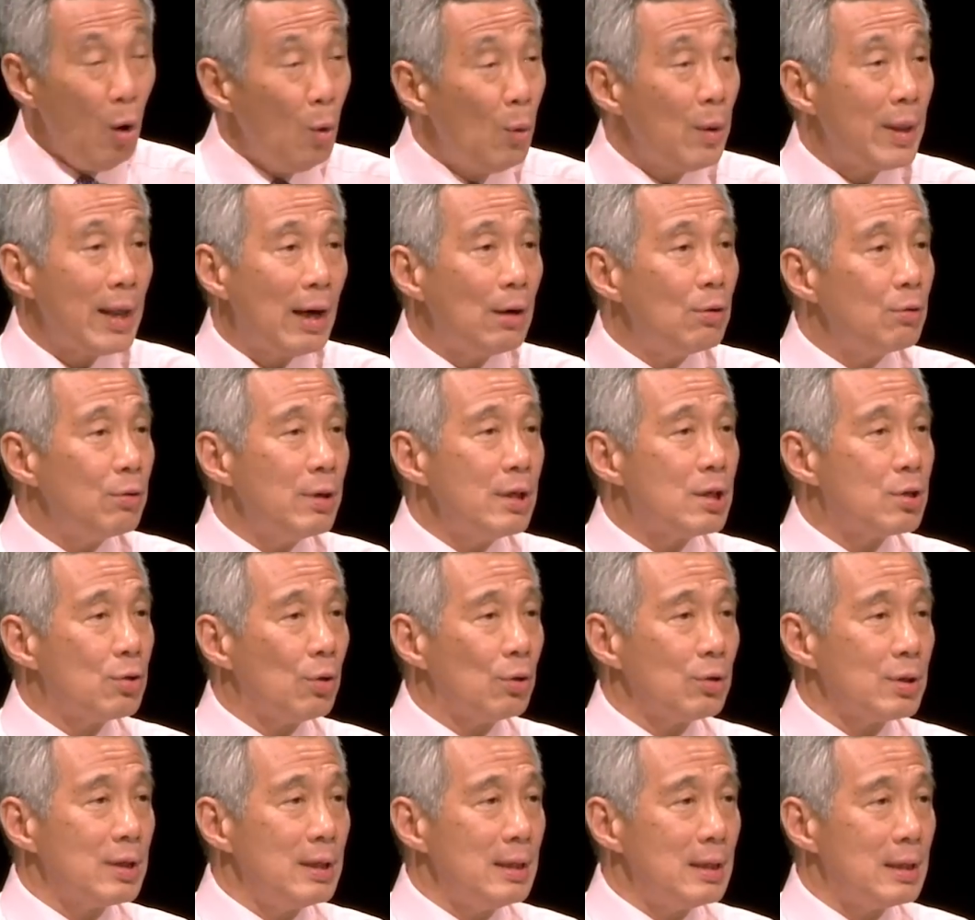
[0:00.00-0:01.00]
Without
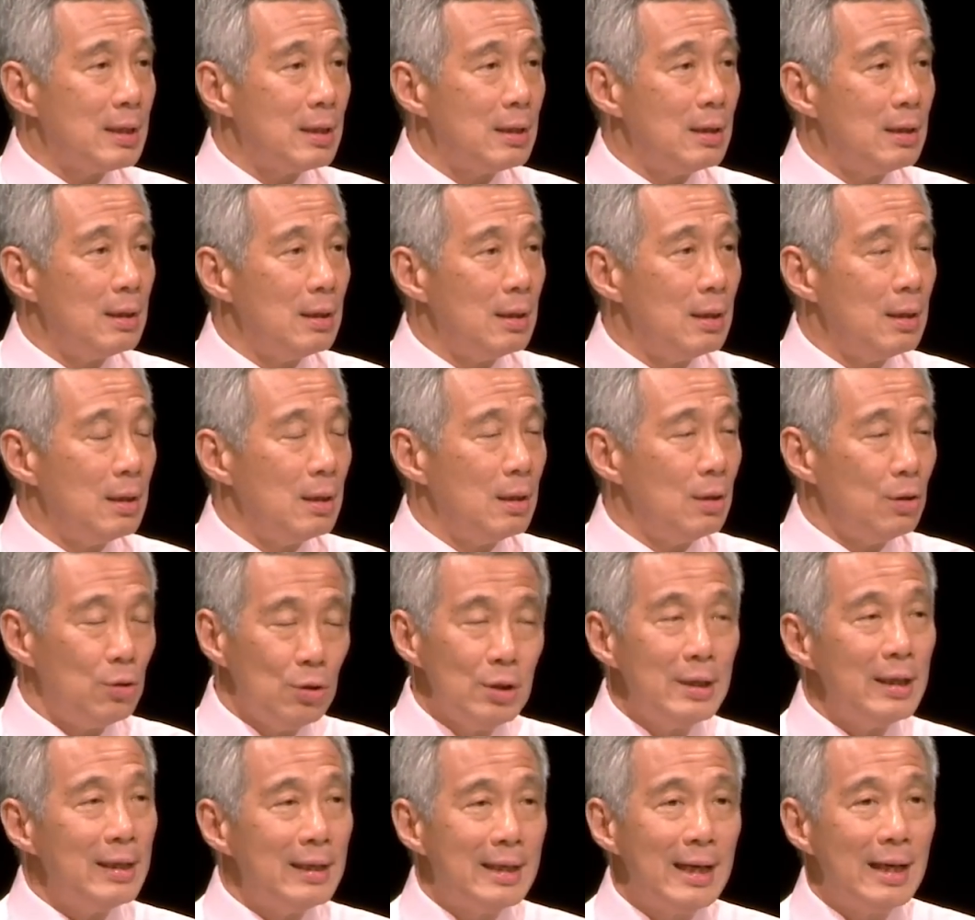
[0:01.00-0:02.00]
resources,
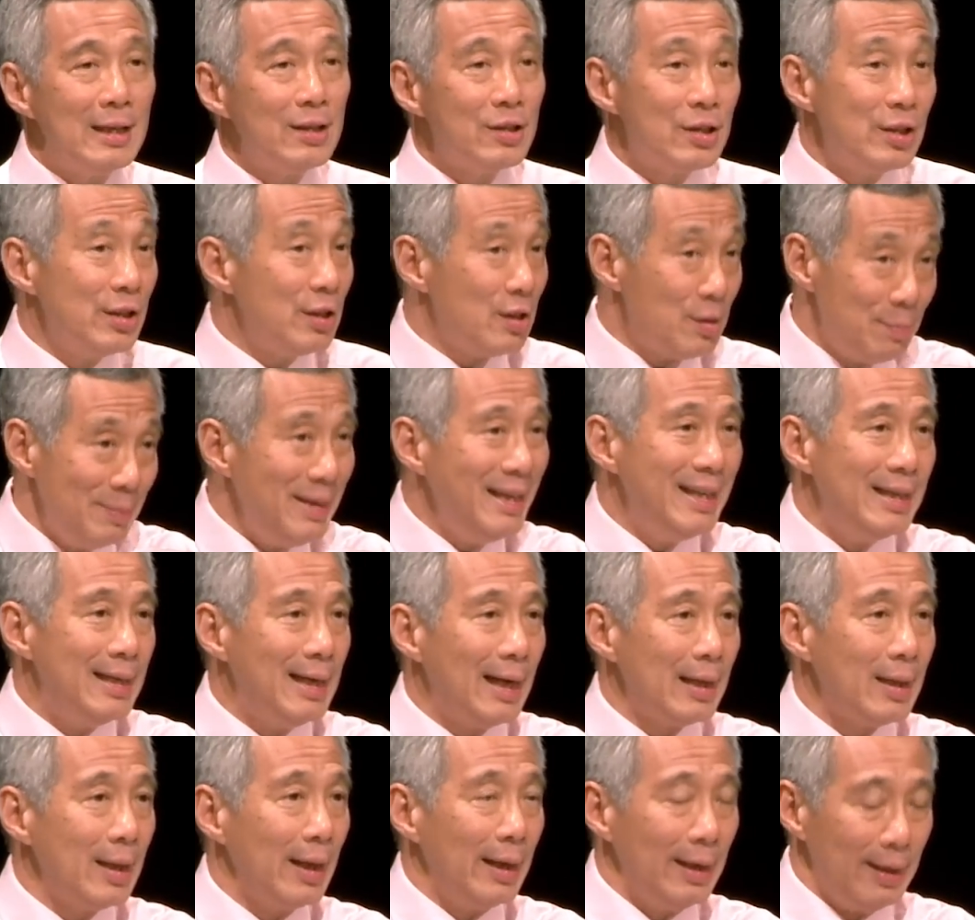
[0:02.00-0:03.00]
good intentions mean
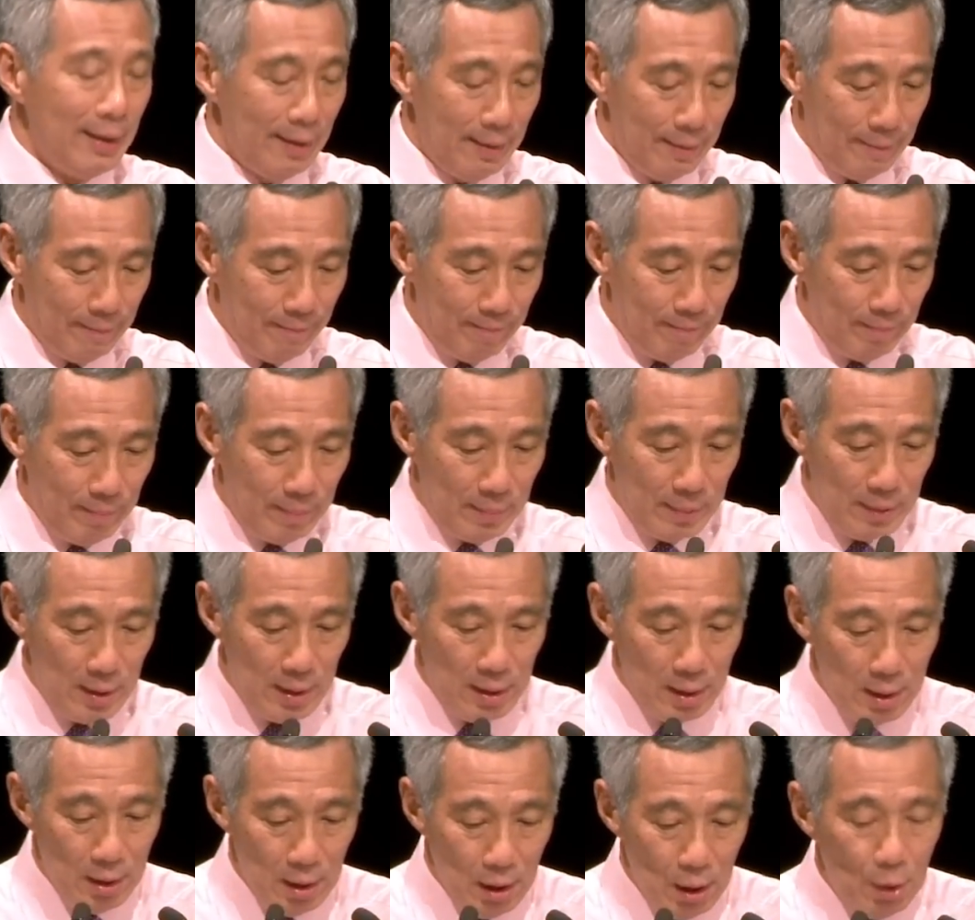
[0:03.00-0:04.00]
nothing.
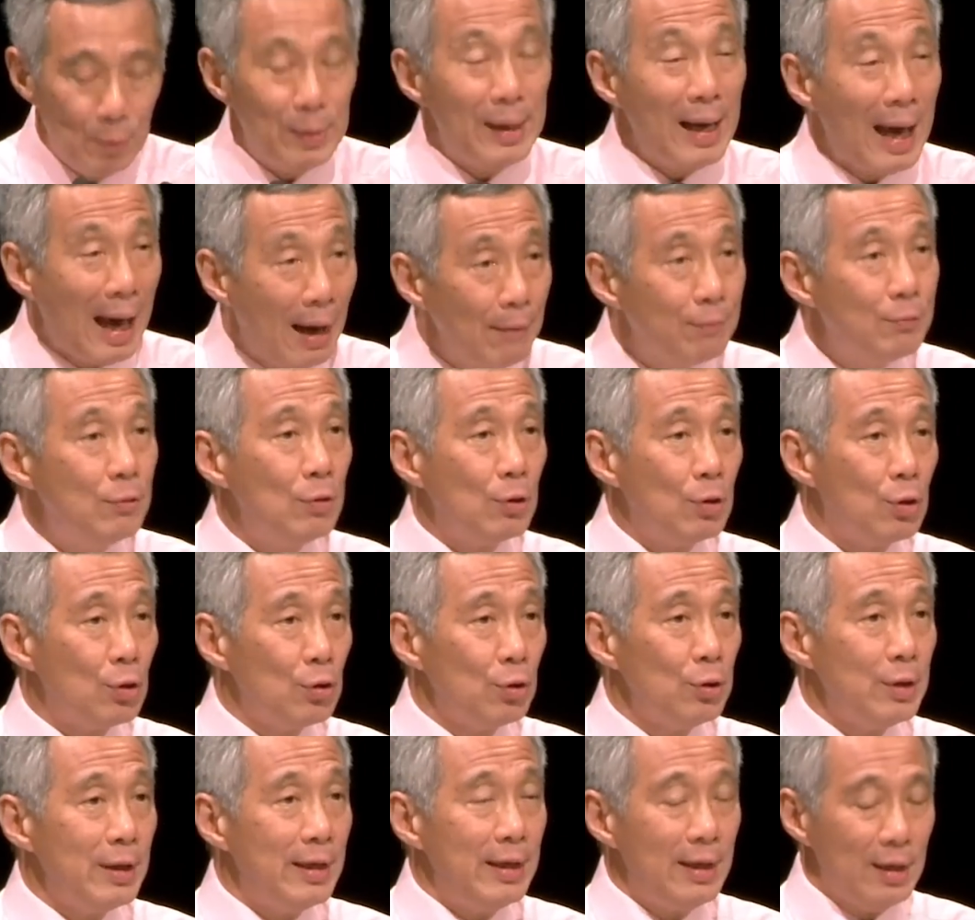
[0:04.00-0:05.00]
We have to
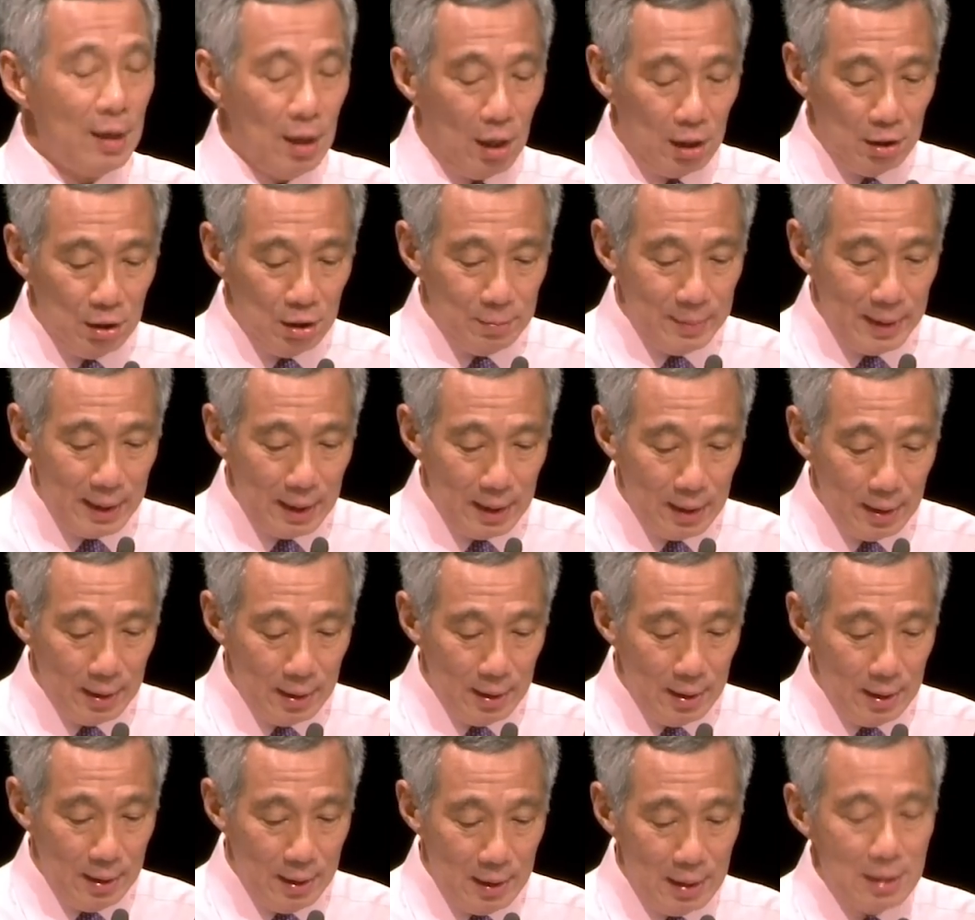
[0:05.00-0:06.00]
grow the economy.
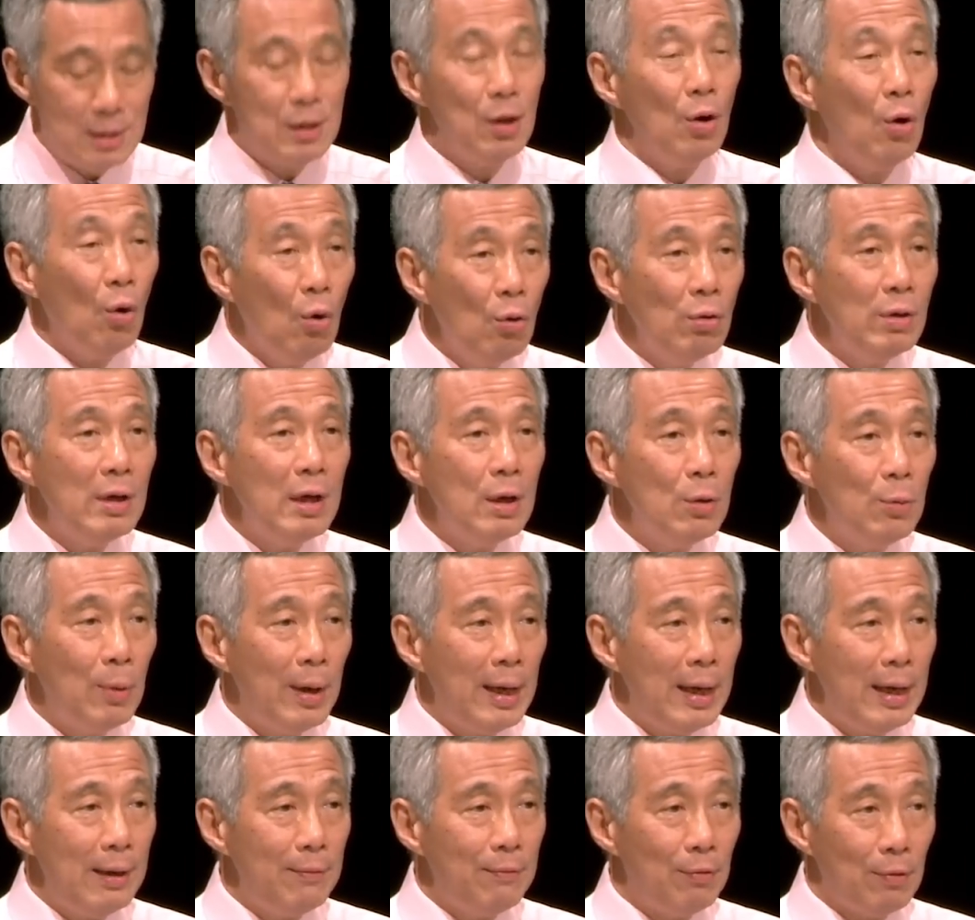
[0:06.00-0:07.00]
It's the only
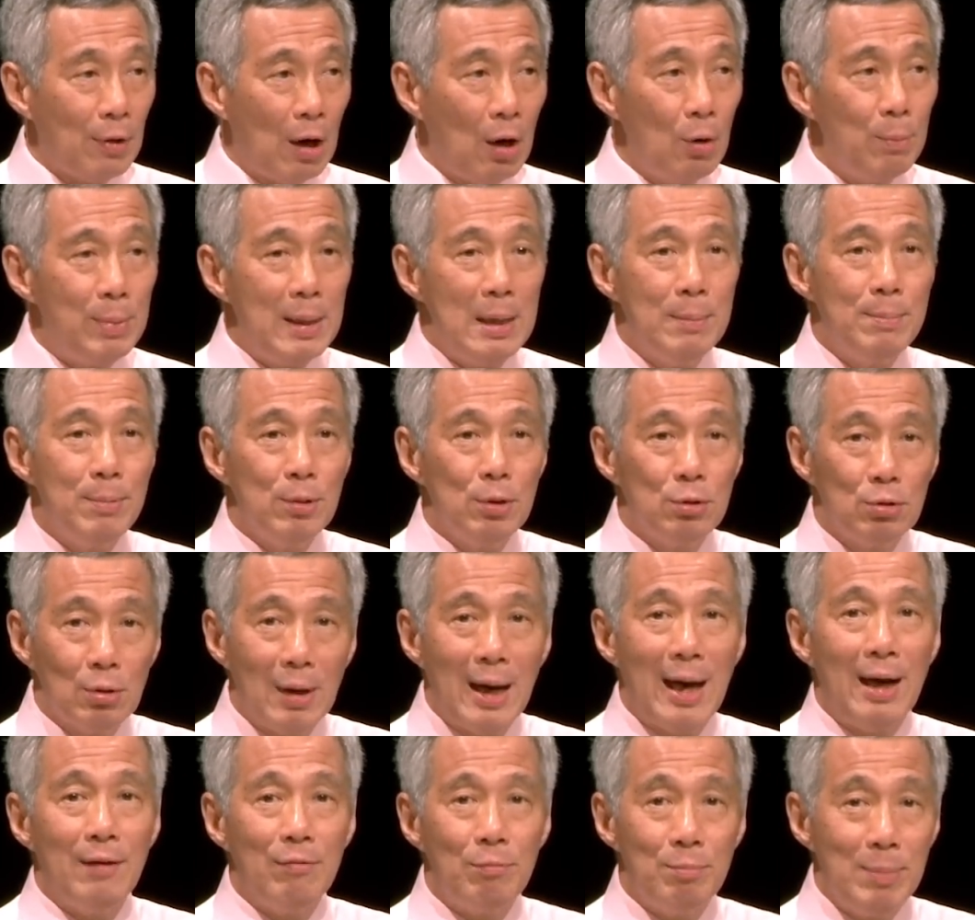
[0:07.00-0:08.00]
way for our people
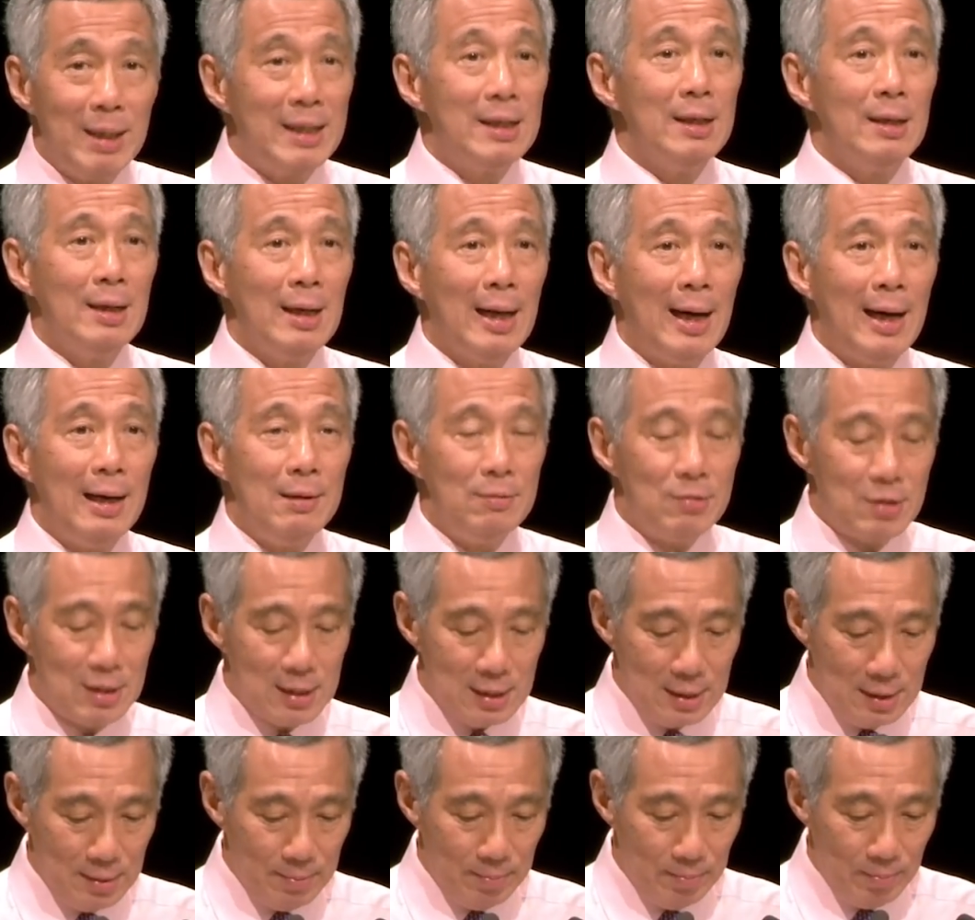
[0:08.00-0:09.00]
to have better
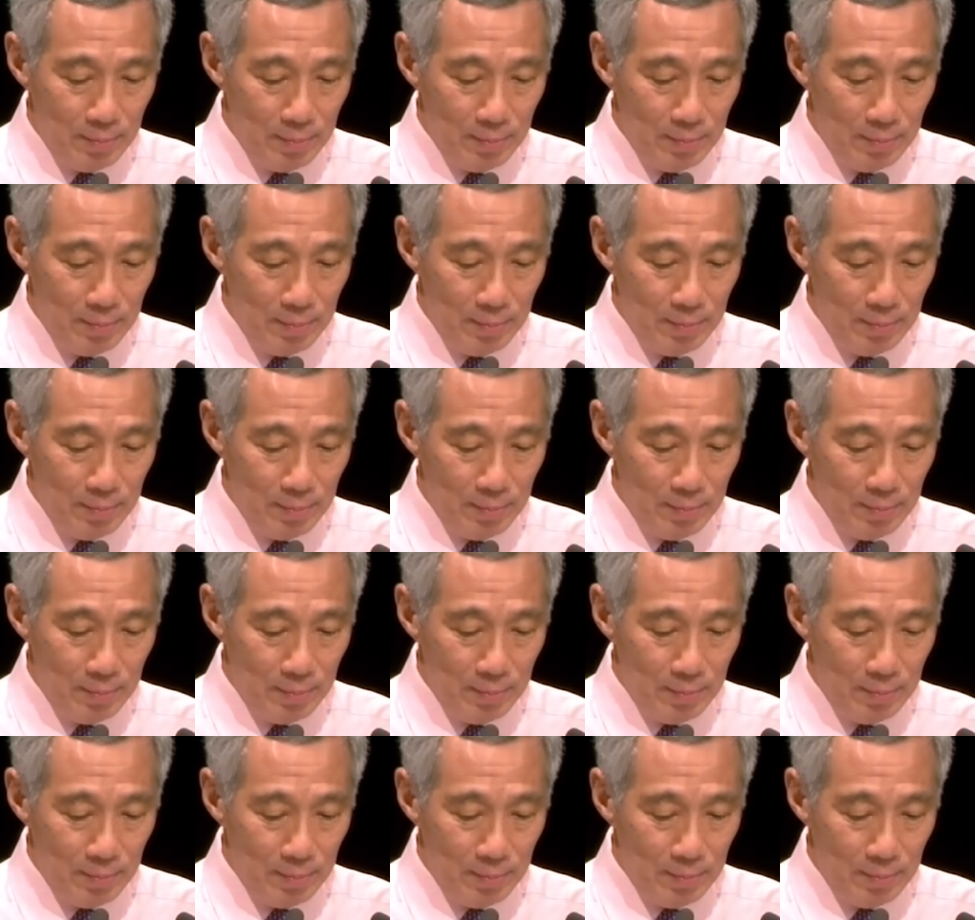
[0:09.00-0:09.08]
lives.